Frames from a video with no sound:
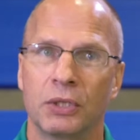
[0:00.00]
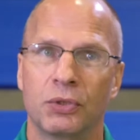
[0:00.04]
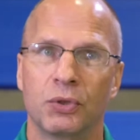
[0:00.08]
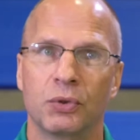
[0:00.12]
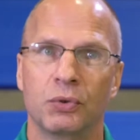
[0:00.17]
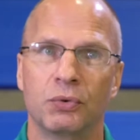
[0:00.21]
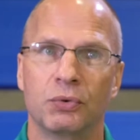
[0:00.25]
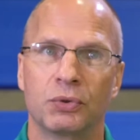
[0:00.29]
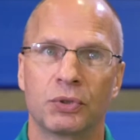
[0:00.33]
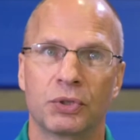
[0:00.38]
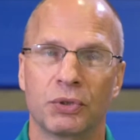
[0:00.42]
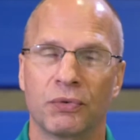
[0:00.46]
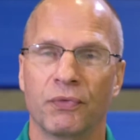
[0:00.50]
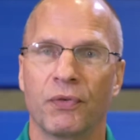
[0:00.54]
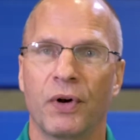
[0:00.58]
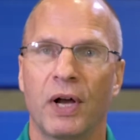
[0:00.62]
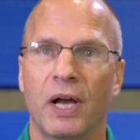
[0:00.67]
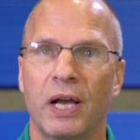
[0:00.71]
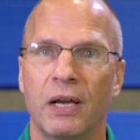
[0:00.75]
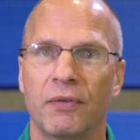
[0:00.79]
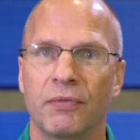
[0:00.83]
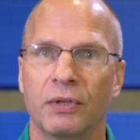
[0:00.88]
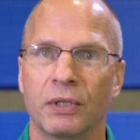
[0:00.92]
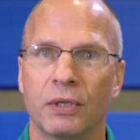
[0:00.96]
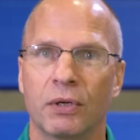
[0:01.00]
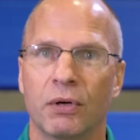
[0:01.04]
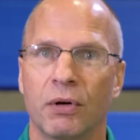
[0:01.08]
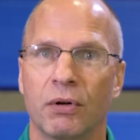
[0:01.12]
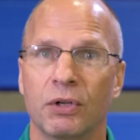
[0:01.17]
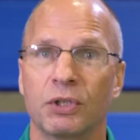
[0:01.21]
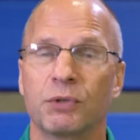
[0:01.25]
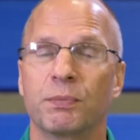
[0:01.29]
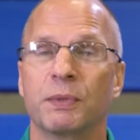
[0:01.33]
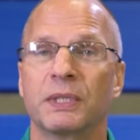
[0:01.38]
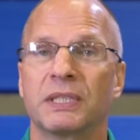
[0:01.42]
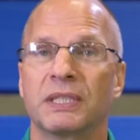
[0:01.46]
to survive in
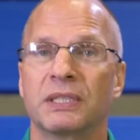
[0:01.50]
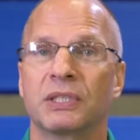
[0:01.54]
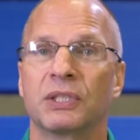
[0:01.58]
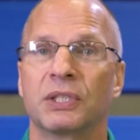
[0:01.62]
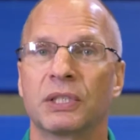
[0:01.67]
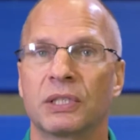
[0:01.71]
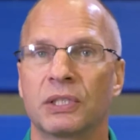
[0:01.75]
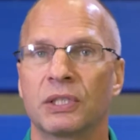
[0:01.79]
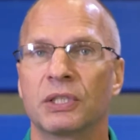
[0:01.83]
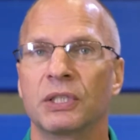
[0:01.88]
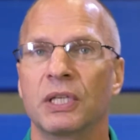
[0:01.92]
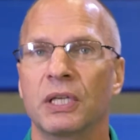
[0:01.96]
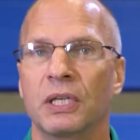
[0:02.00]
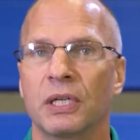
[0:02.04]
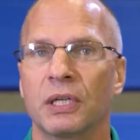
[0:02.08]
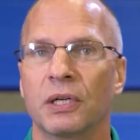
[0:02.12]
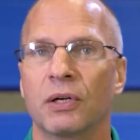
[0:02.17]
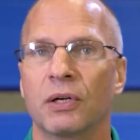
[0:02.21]
college, but to succeed in